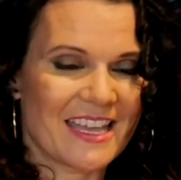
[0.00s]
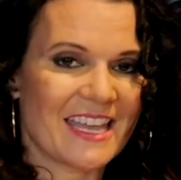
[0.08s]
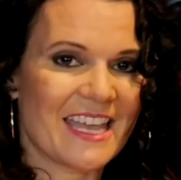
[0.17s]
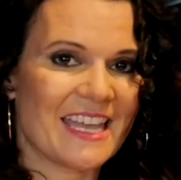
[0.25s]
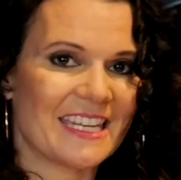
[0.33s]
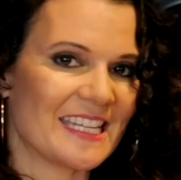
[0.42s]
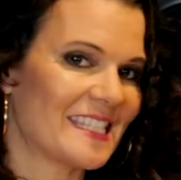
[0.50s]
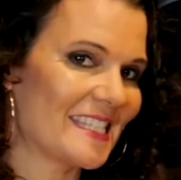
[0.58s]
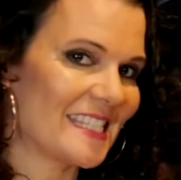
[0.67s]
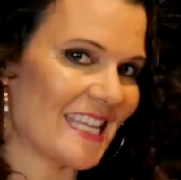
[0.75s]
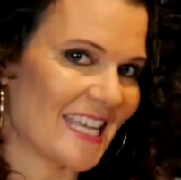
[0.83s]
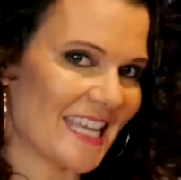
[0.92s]
and a
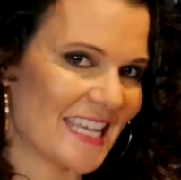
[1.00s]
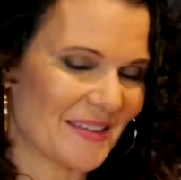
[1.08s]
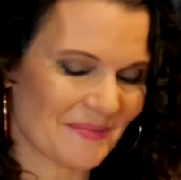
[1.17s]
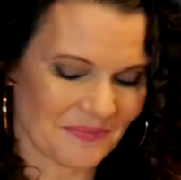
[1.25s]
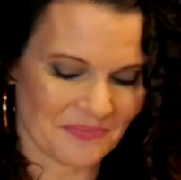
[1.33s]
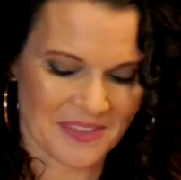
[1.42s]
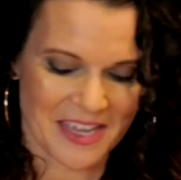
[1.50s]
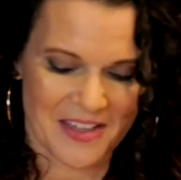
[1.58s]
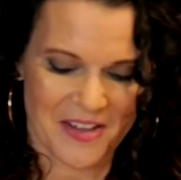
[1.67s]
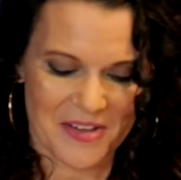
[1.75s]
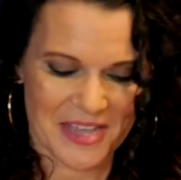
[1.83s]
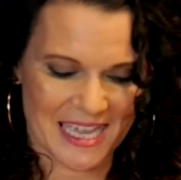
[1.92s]
C.
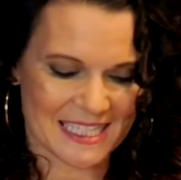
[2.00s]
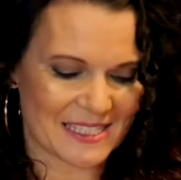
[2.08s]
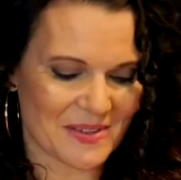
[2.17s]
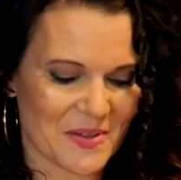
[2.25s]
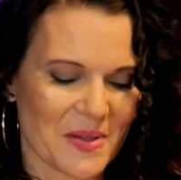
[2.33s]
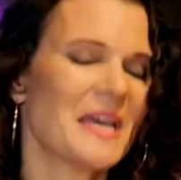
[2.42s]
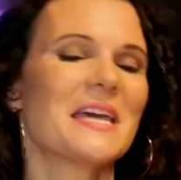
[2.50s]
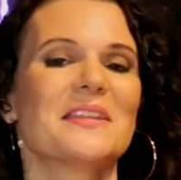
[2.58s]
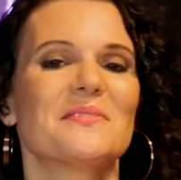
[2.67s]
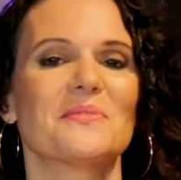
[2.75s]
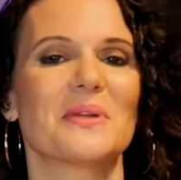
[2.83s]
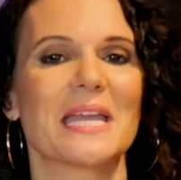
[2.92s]
Okay, so go ahead
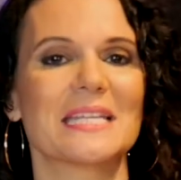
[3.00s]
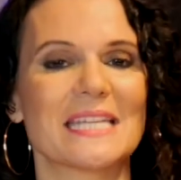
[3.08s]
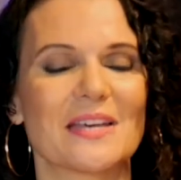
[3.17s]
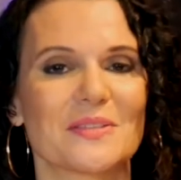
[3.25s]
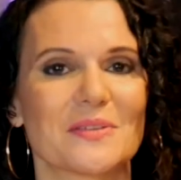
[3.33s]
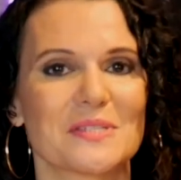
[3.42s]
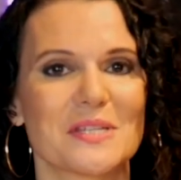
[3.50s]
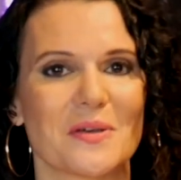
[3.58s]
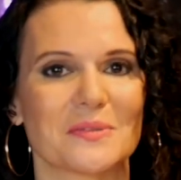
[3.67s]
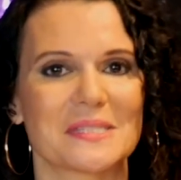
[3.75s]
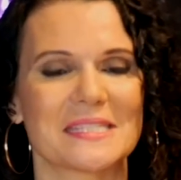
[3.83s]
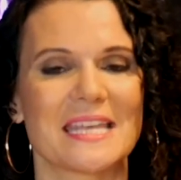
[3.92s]
and write down those
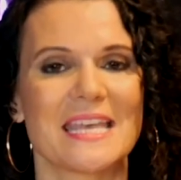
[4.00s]
notes.